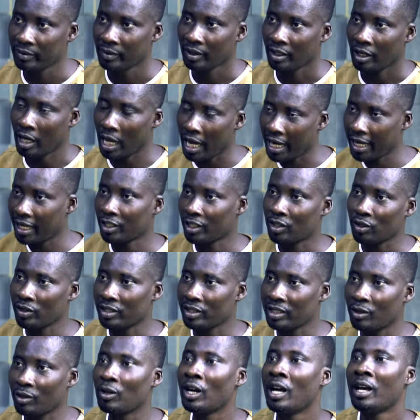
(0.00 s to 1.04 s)
aka che o se
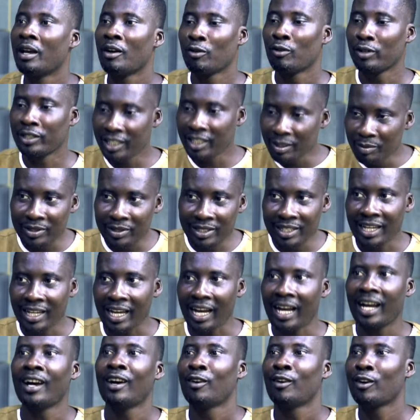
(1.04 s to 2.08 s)
oji misika
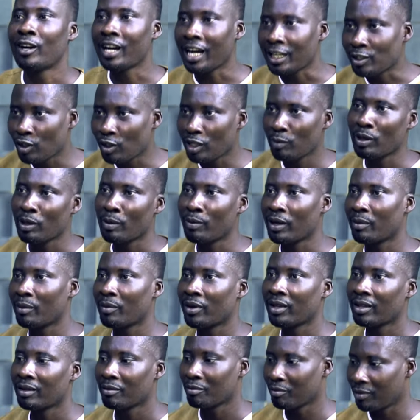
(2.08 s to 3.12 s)
o ka so de be ma me
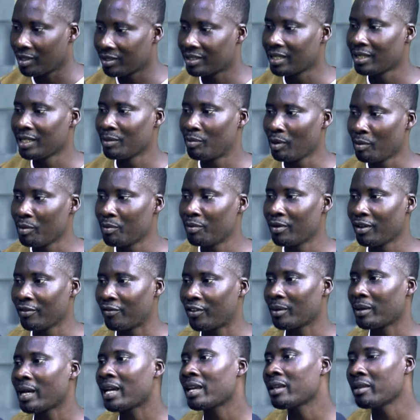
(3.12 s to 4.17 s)
se nipa bibre
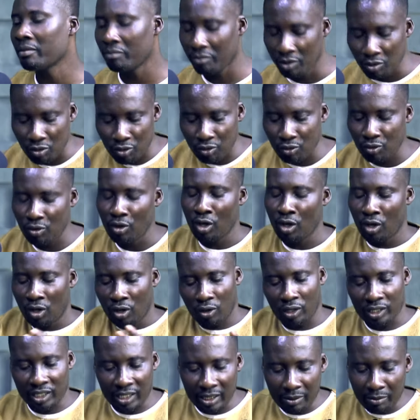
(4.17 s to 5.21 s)
frem mi kunu
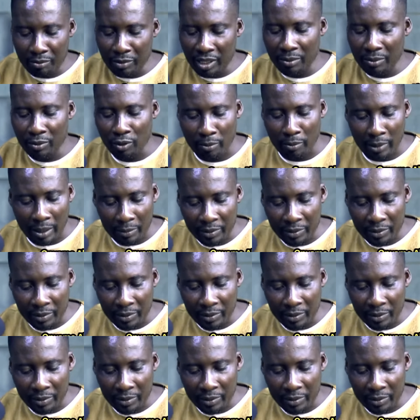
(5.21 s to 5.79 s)
oji mere bi o ma me